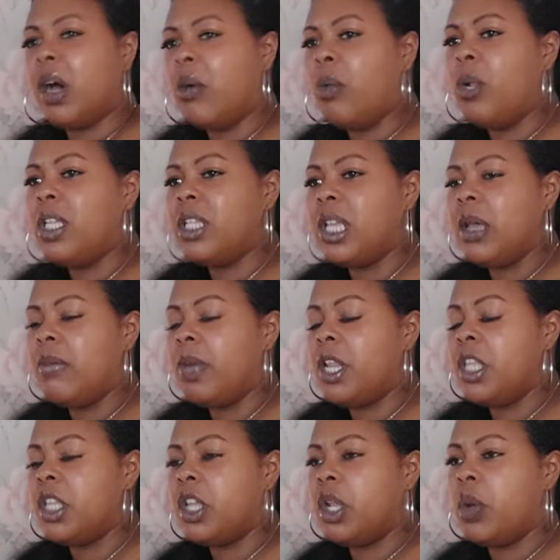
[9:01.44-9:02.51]
I want to say your
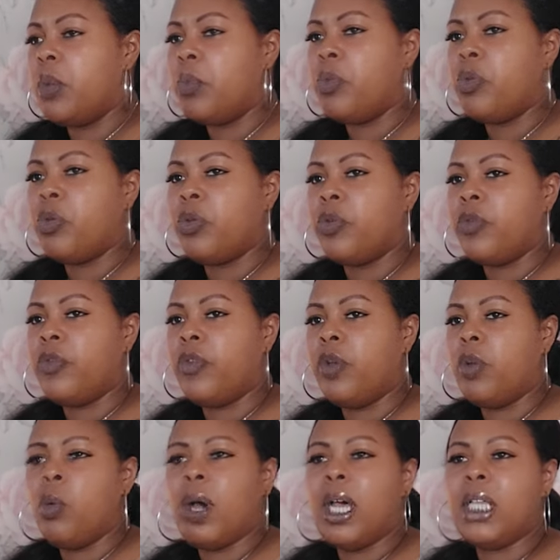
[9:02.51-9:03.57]
money's gonna improve.
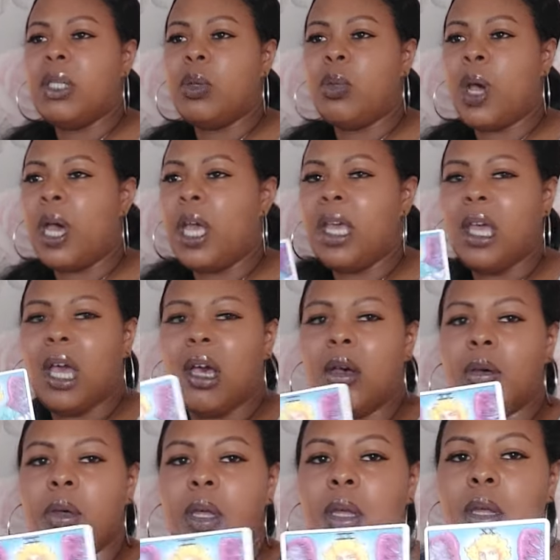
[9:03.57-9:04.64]
Why?
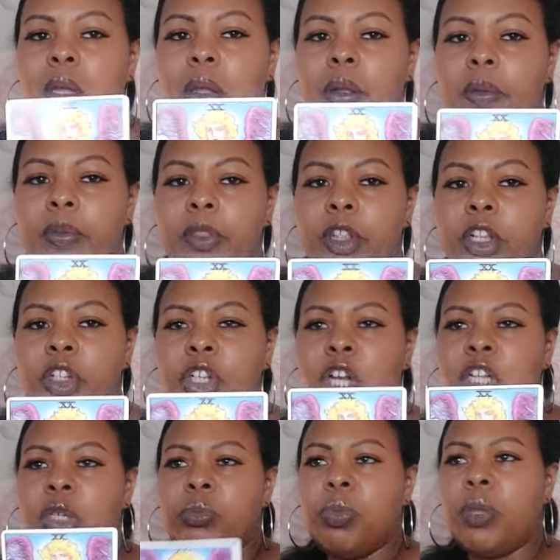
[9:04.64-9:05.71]
How?
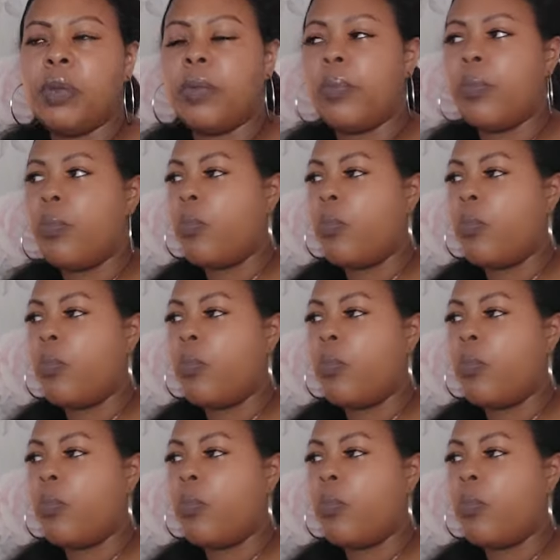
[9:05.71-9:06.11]
Judgment.